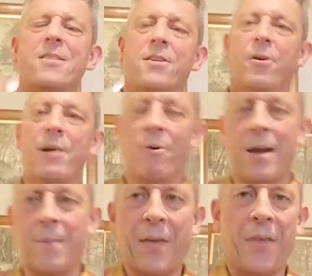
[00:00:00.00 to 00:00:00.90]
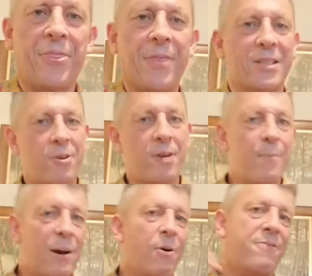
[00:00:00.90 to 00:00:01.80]
Well, anyway, it's got a
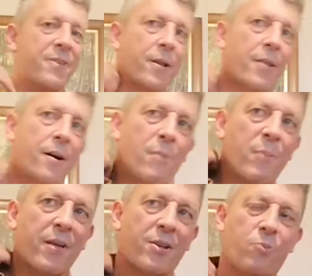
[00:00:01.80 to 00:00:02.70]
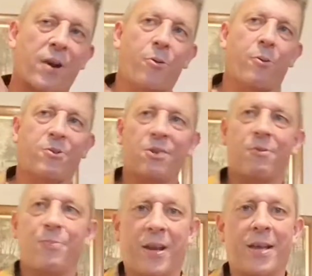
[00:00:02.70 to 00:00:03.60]
bit of a feel of that. Maybe that's why I thought it
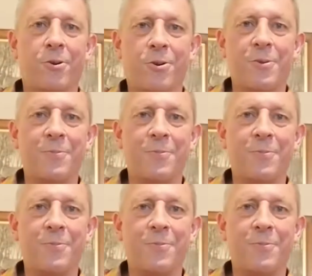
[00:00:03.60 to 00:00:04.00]
sounded pretty good.